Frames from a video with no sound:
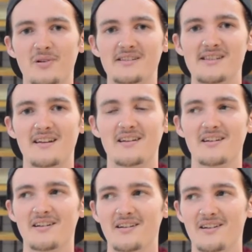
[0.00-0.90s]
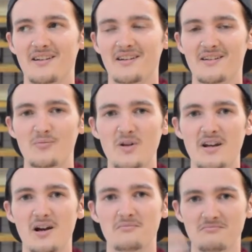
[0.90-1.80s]
but it's like,
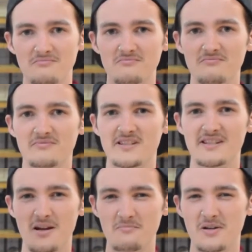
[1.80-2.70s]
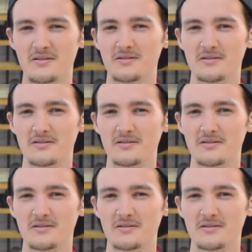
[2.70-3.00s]
become sub.